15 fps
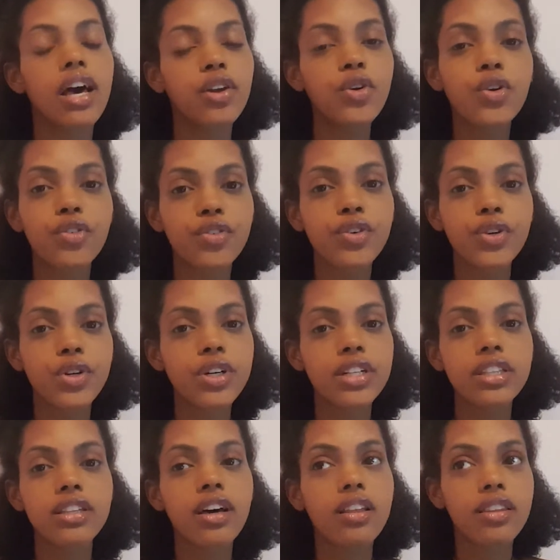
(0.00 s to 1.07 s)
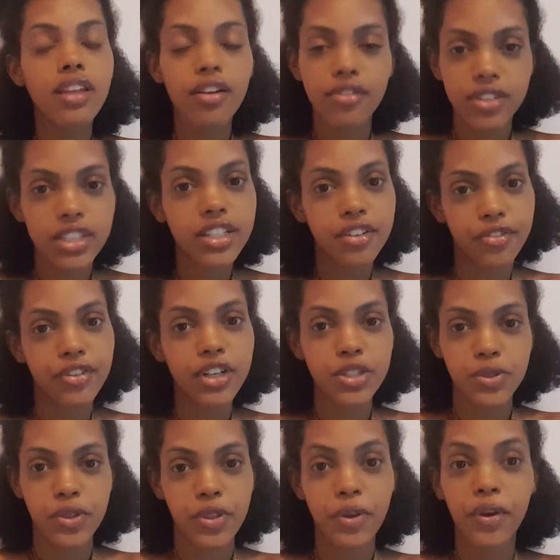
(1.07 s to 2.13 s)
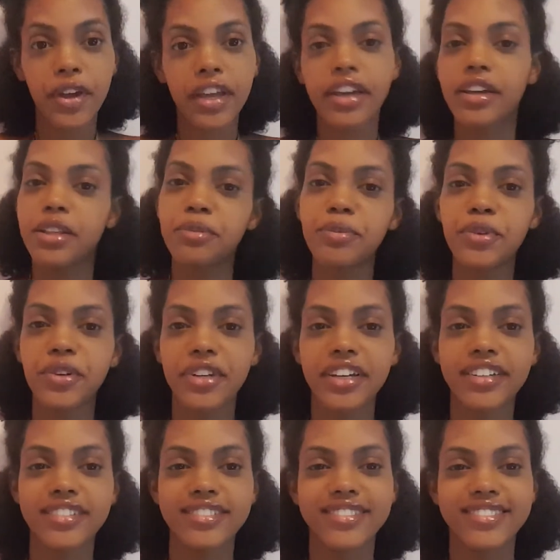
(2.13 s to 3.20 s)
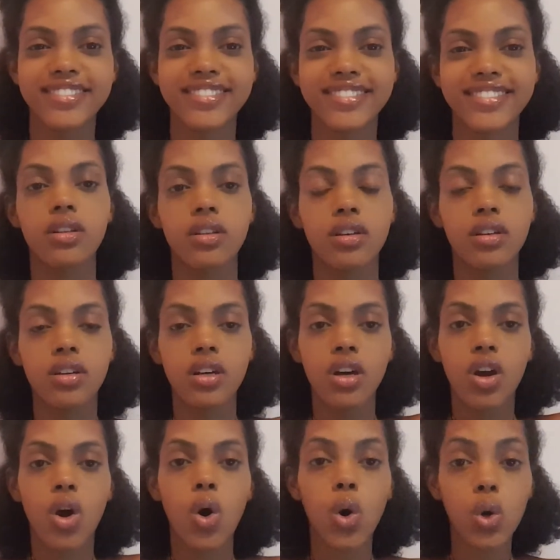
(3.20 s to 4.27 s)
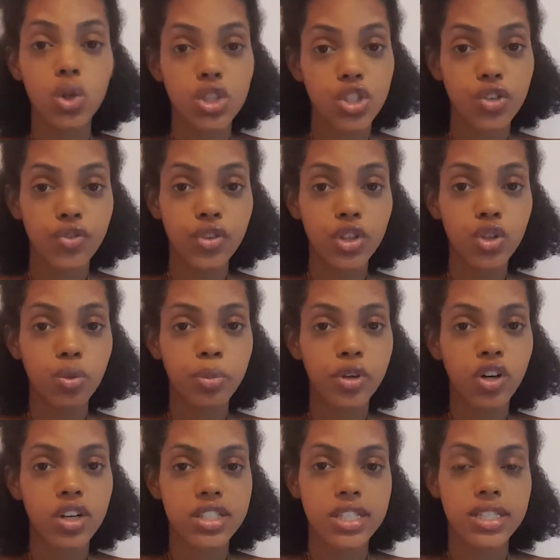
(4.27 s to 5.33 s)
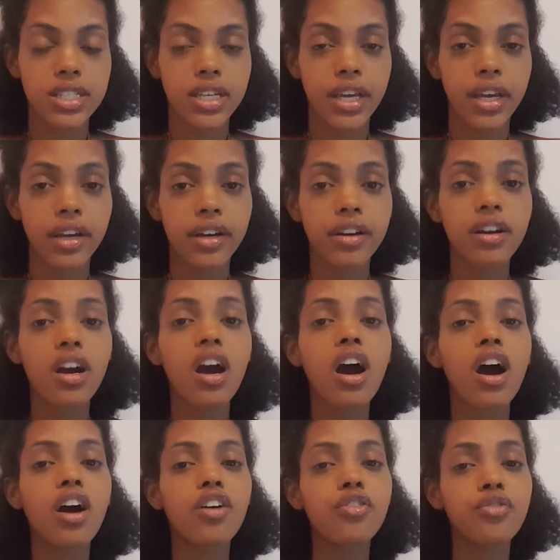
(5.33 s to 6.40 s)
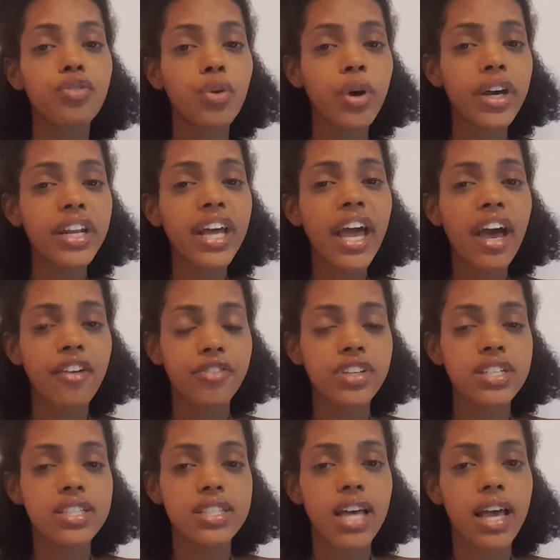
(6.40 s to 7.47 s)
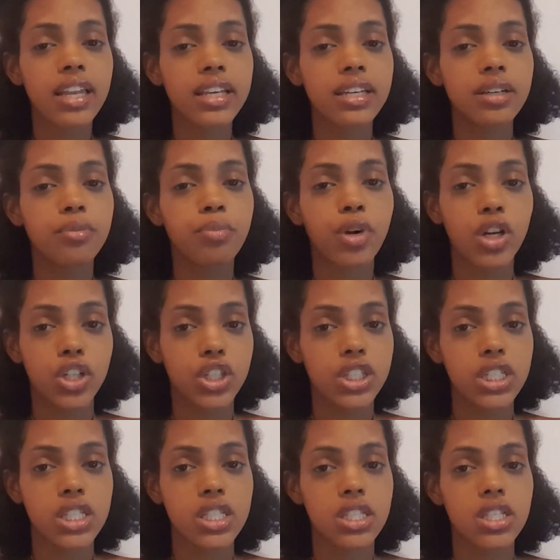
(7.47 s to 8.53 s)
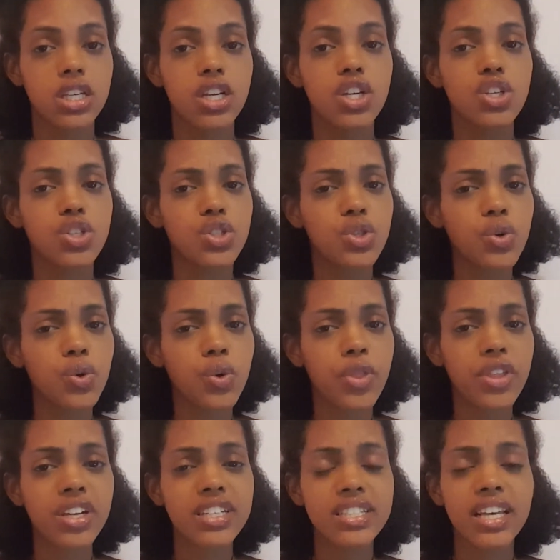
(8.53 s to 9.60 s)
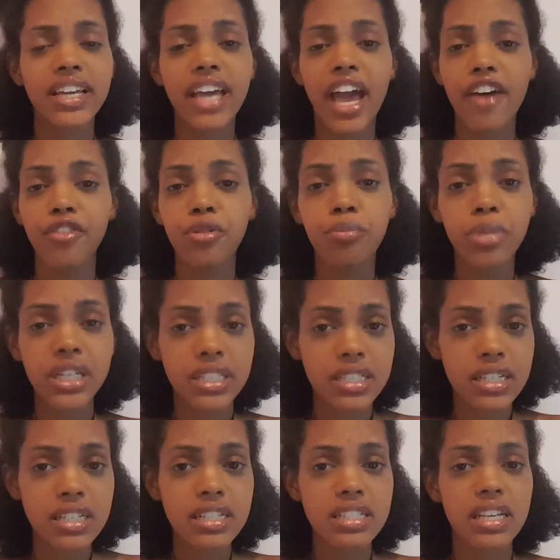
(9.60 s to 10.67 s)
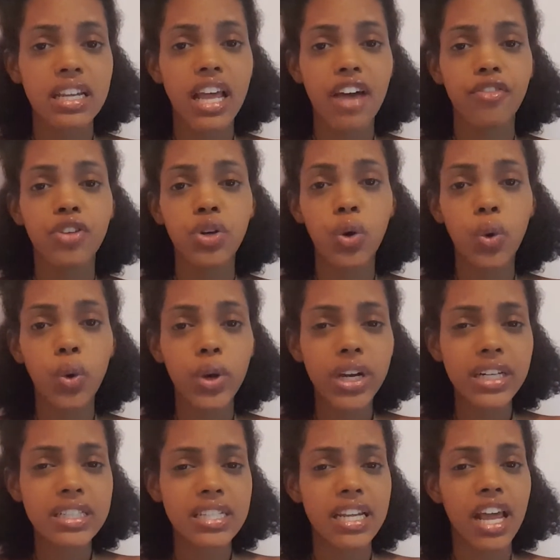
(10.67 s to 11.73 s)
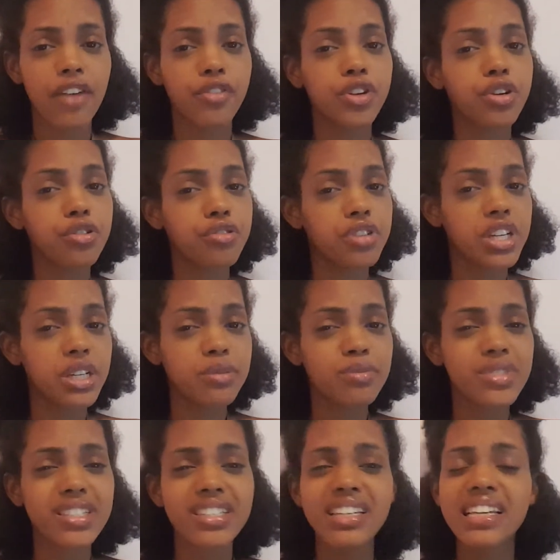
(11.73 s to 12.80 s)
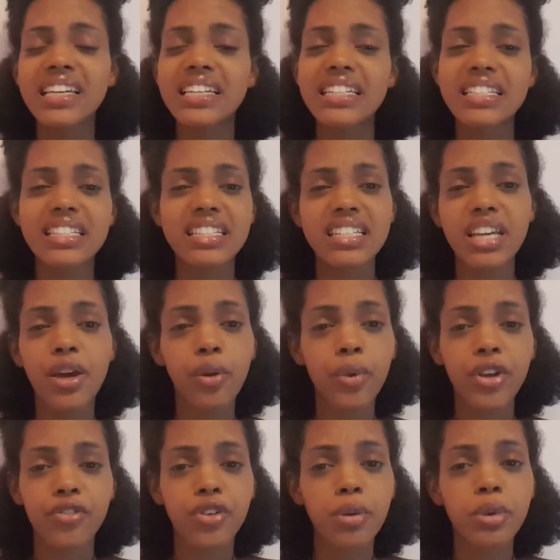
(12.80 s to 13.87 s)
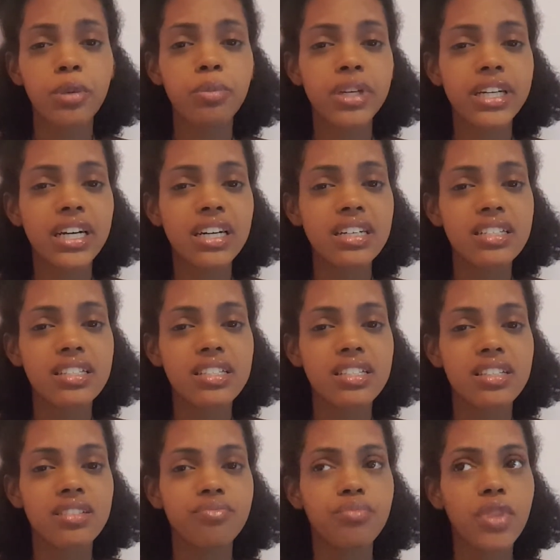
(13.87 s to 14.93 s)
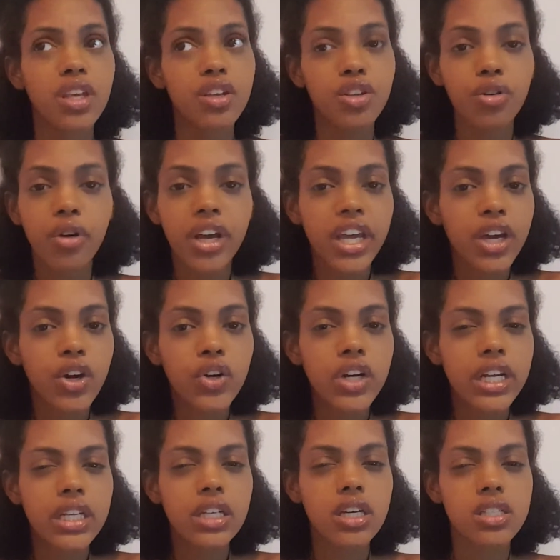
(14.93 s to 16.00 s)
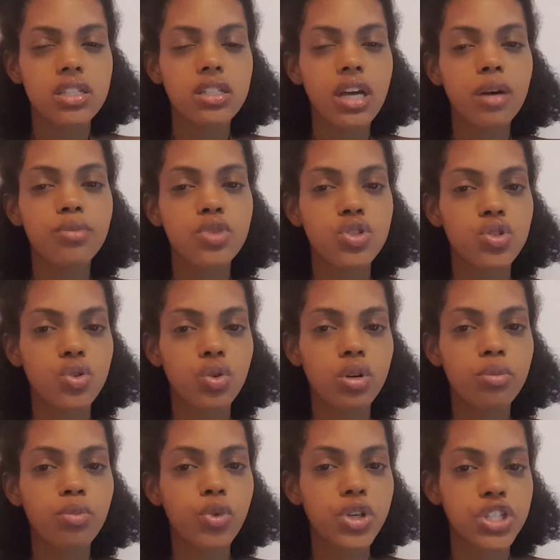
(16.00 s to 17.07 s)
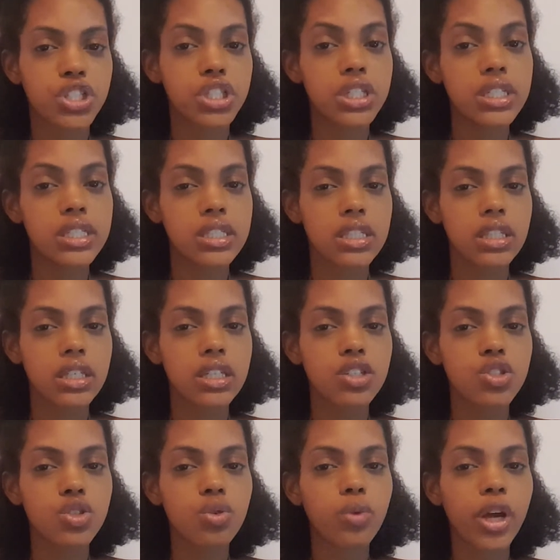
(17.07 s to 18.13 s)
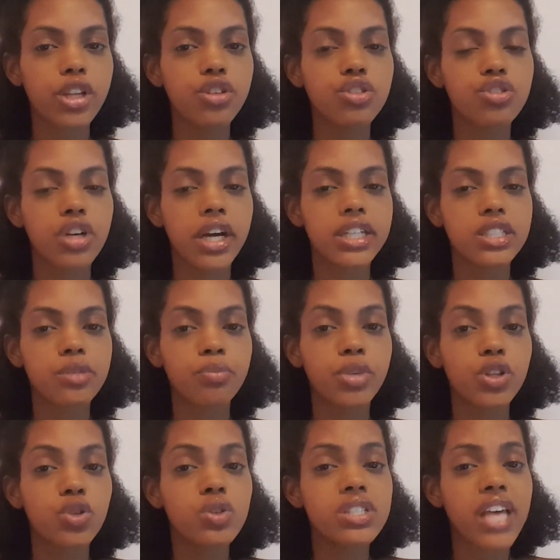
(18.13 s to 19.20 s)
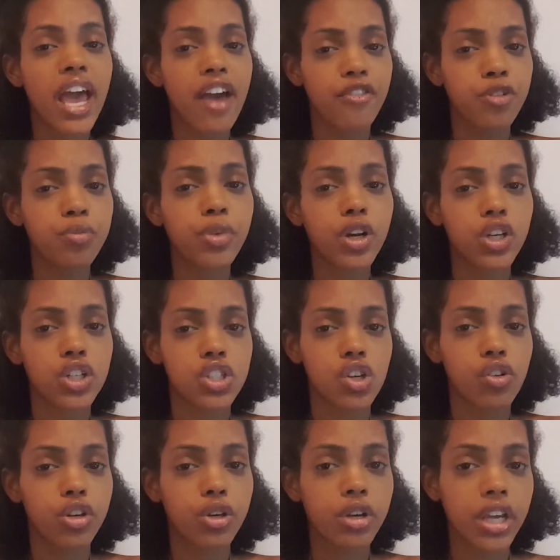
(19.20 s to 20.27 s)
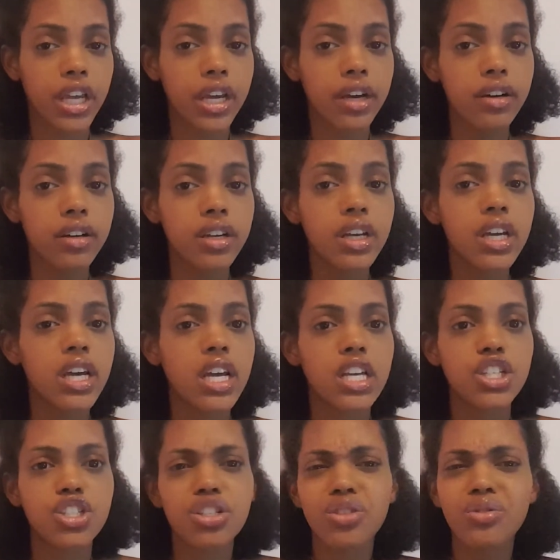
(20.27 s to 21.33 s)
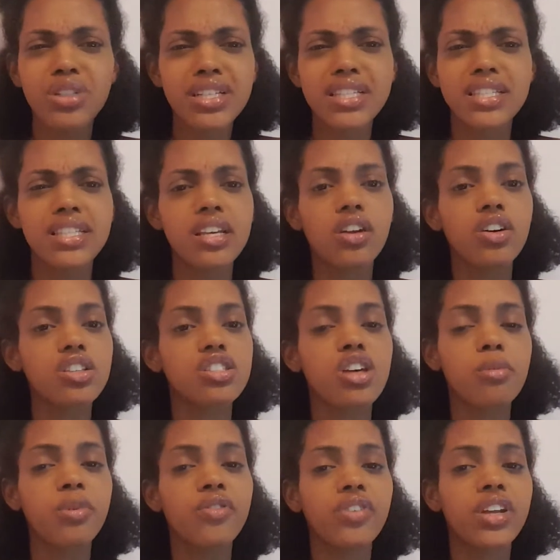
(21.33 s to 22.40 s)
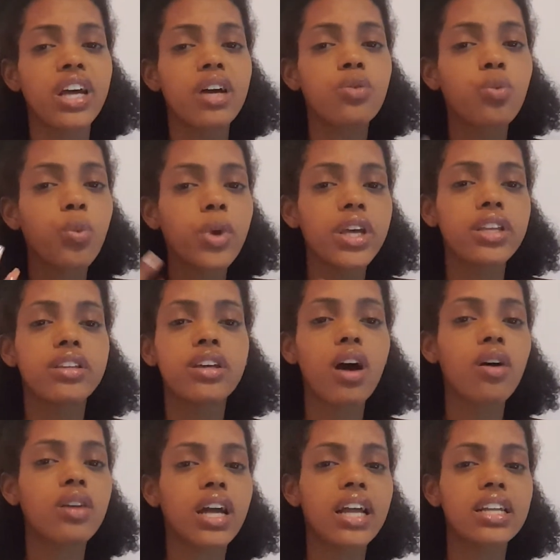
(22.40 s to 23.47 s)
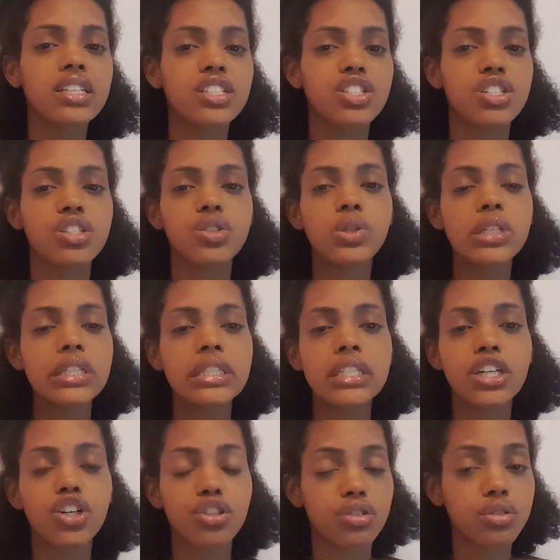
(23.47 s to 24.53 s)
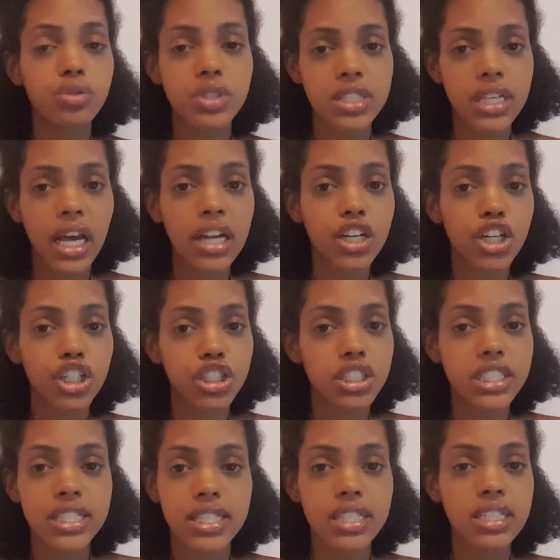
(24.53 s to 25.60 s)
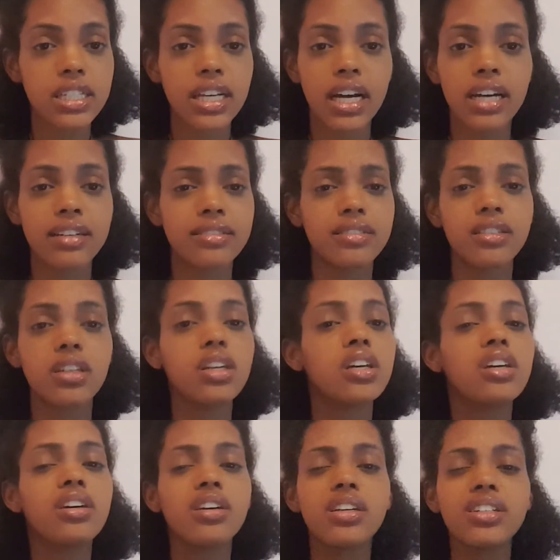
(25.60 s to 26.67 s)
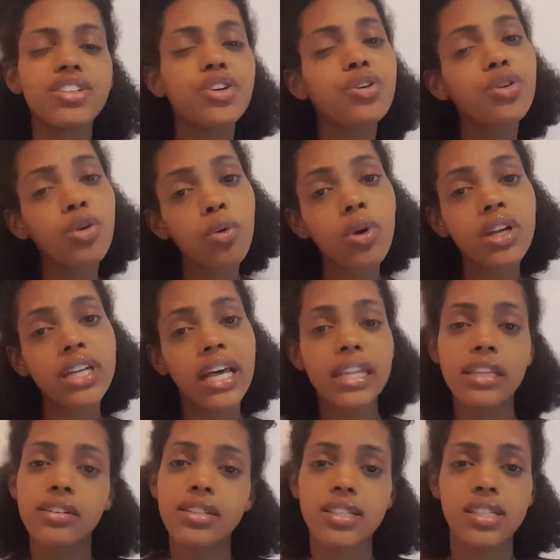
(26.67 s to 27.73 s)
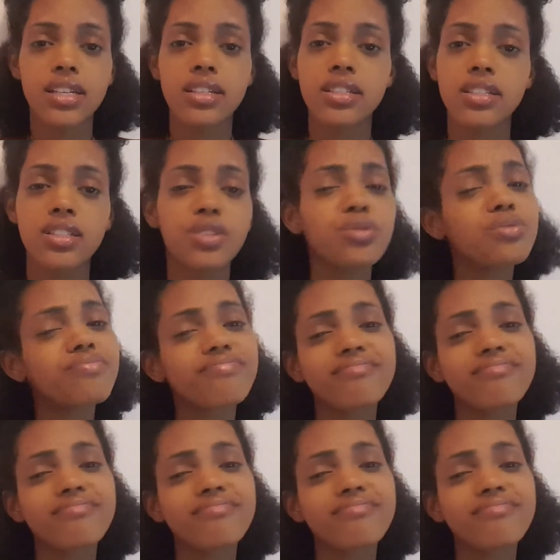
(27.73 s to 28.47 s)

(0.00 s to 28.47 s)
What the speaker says: an overall lovely difference with your hair in the morning. Also, for low porosity hair, avoid heavy styling products. So things like heavy butters and heavy oils and heavy creams, stay away from it, because your hair already doesn't absorb moisture easily. So when you try to put those heavy products on your hair, it's just going to sit on top of it and weigh it down, and it's just going to look gross and greasy, and you don't want that look, sis. You